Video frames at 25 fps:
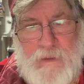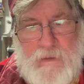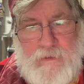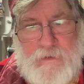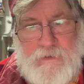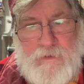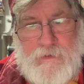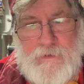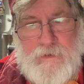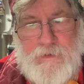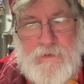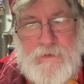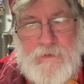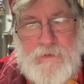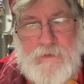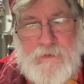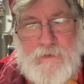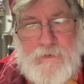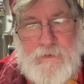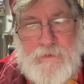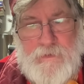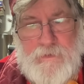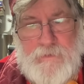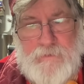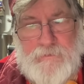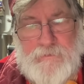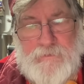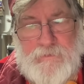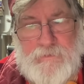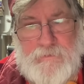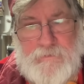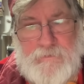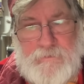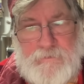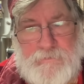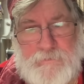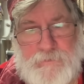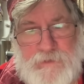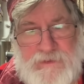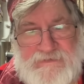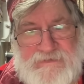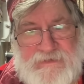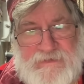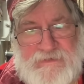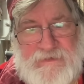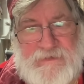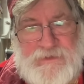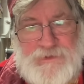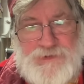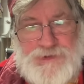the
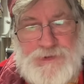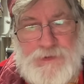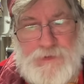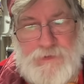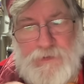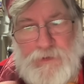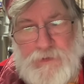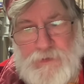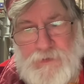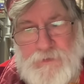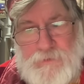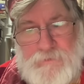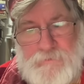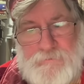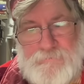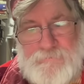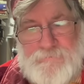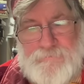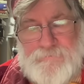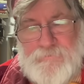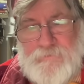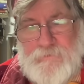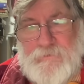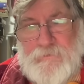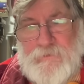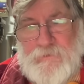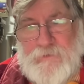resignation of